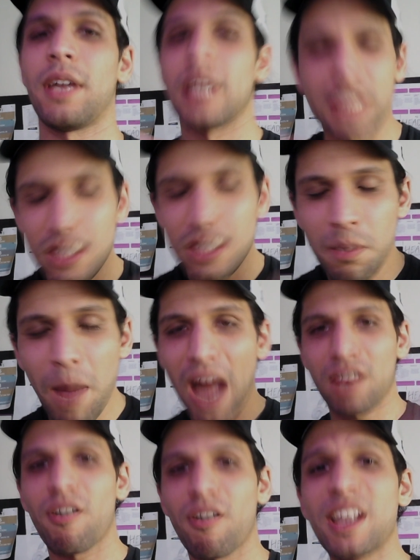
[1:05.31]
This isn't mad
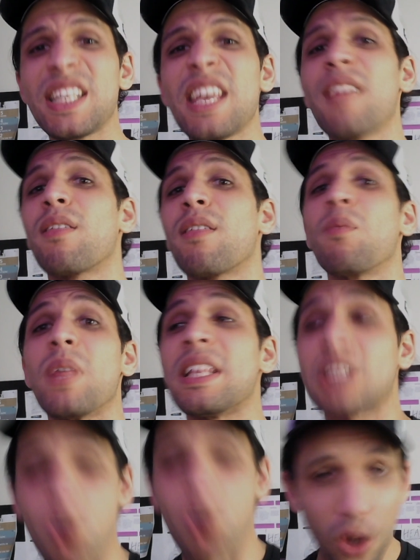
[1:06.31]
crazy Ethan with his
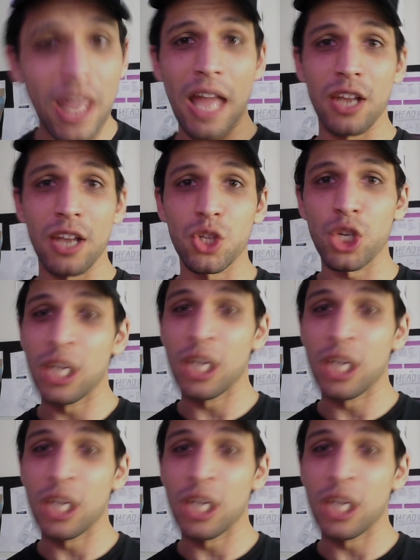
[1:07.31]
high energy